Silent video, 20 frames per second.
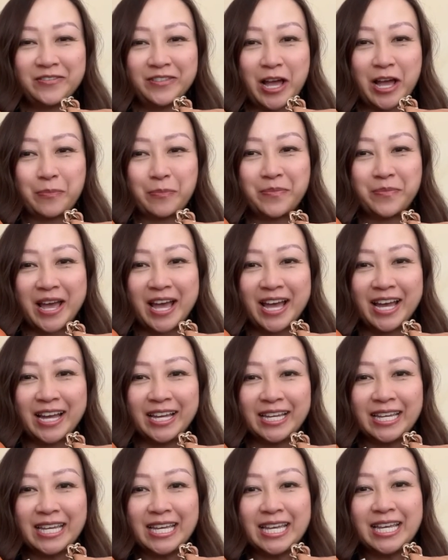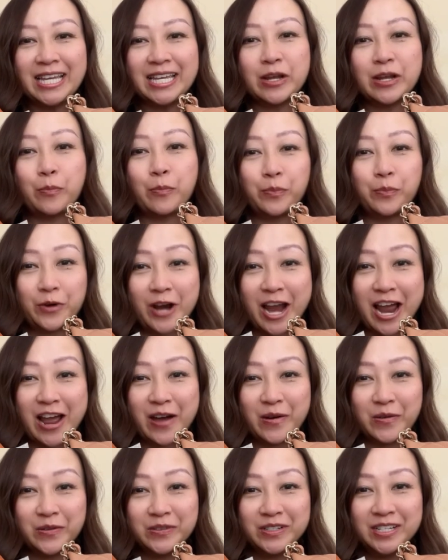flat bag in
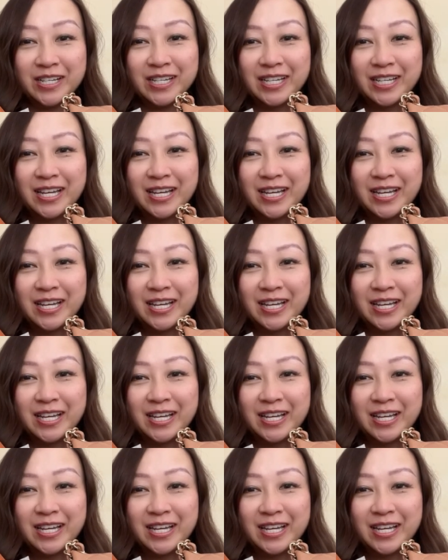brown.